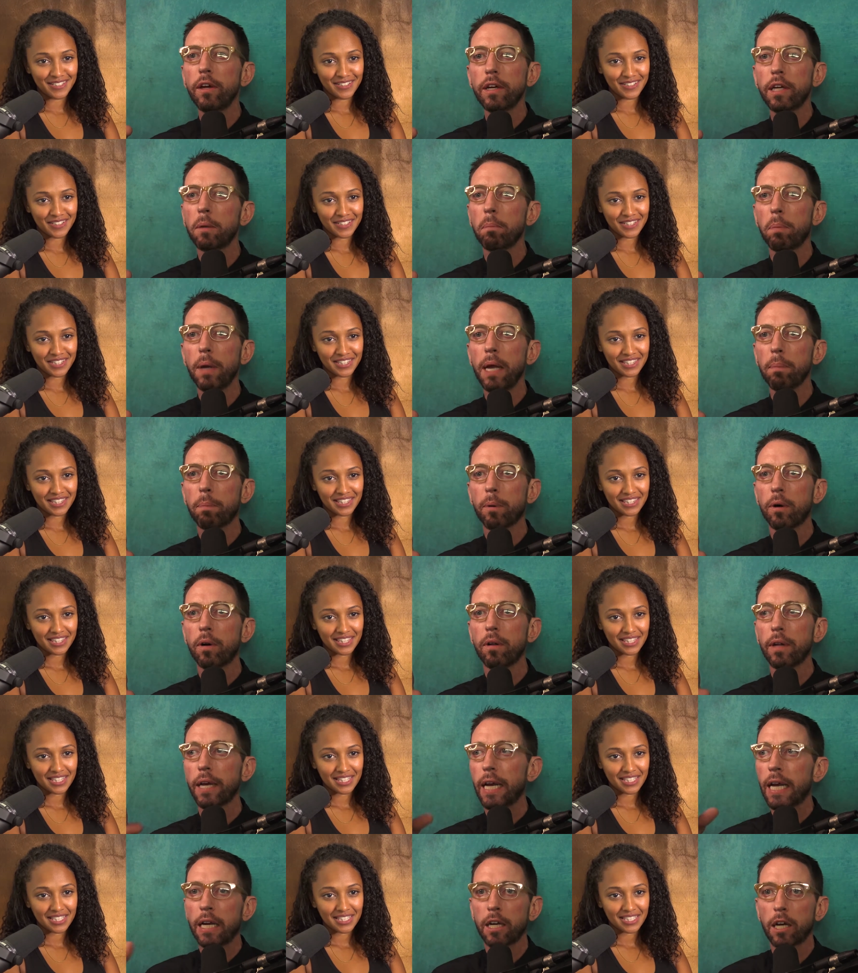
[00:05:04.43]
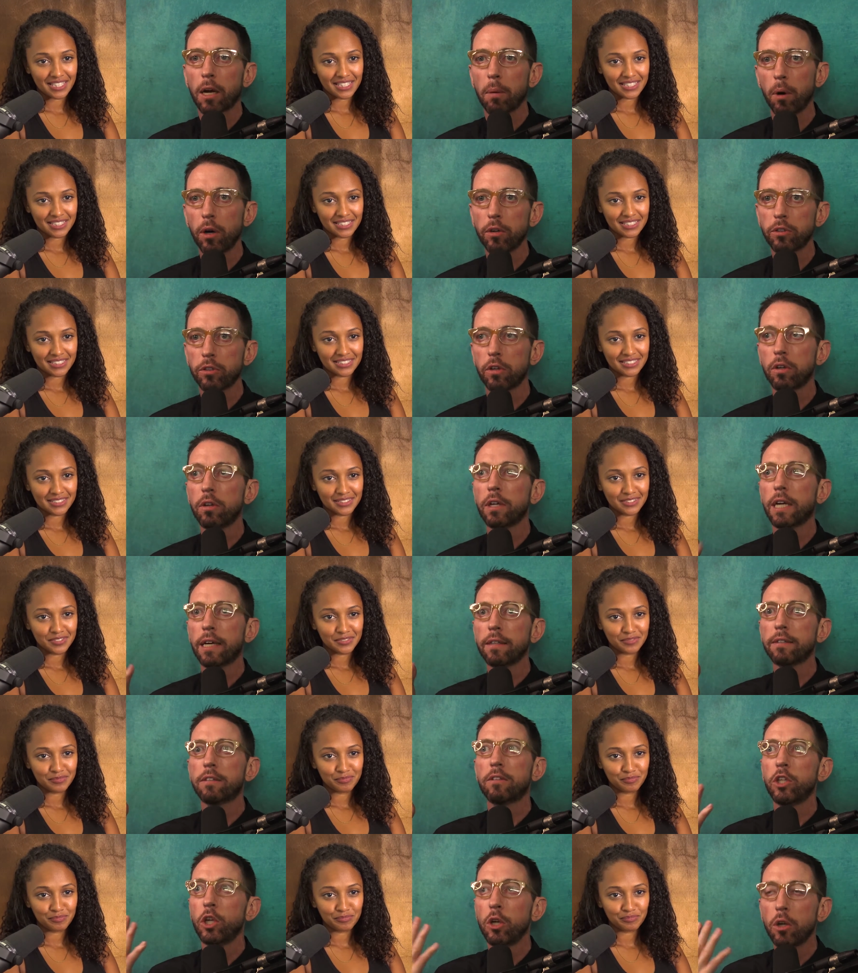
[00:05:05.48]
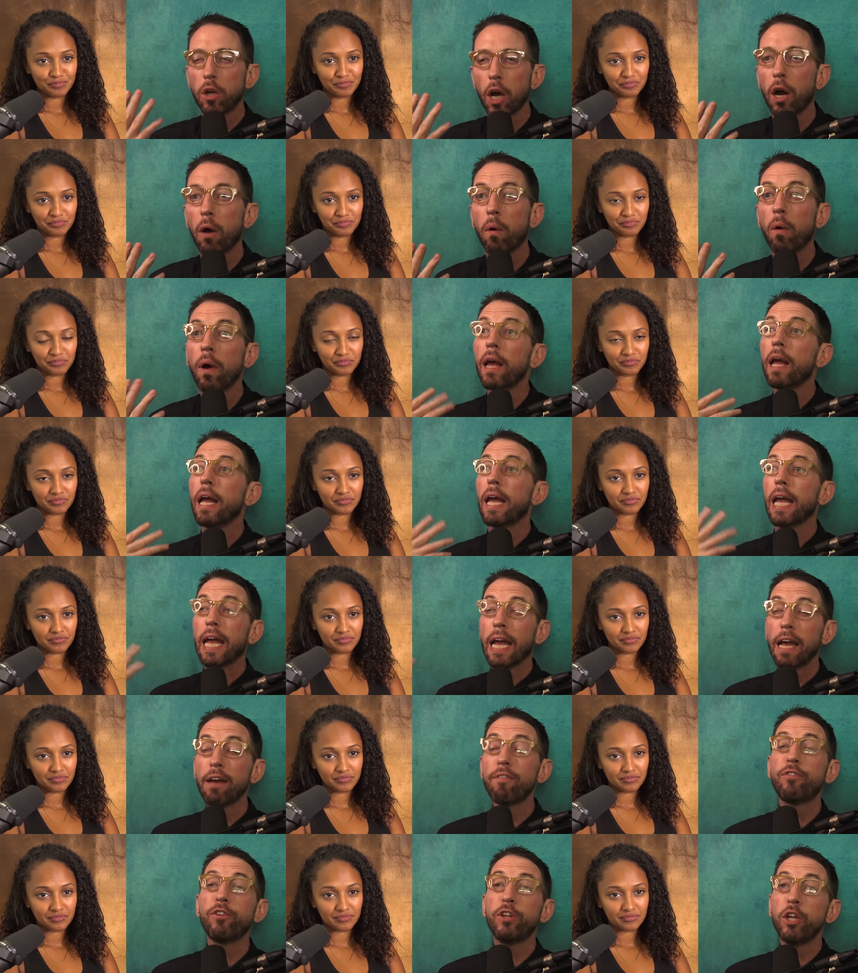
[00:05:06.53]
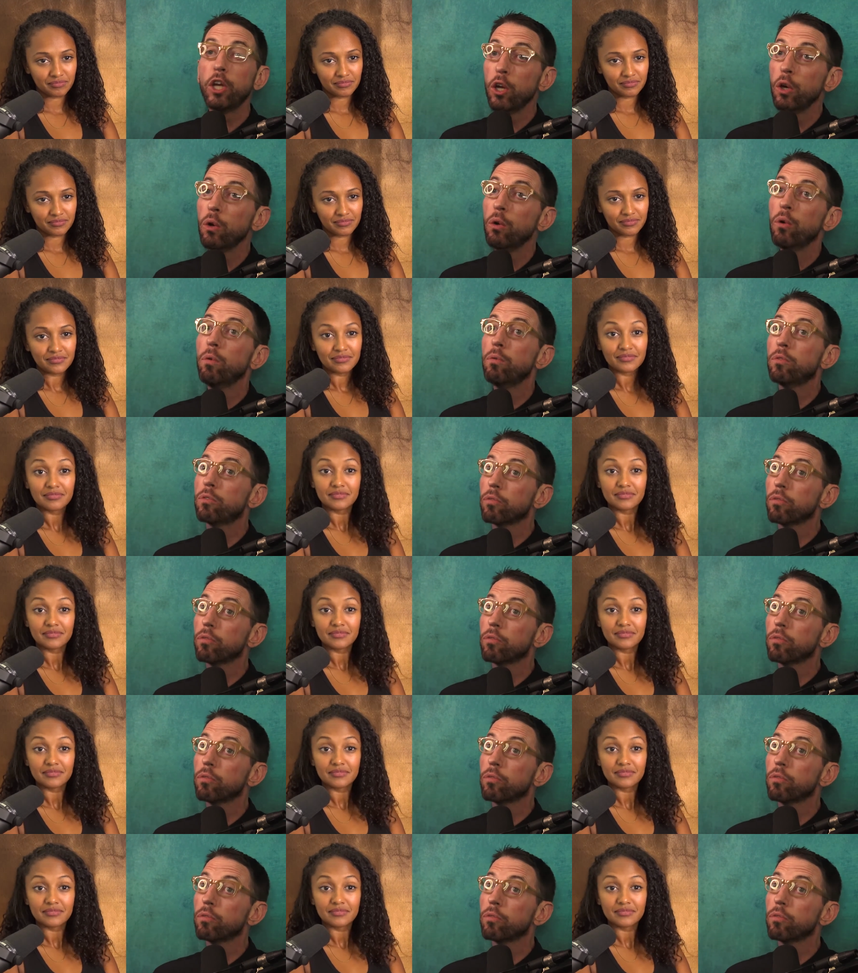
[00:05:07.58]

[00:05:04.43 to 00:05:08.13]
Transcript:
Speaker 1: looking people in a commercial because you go, if you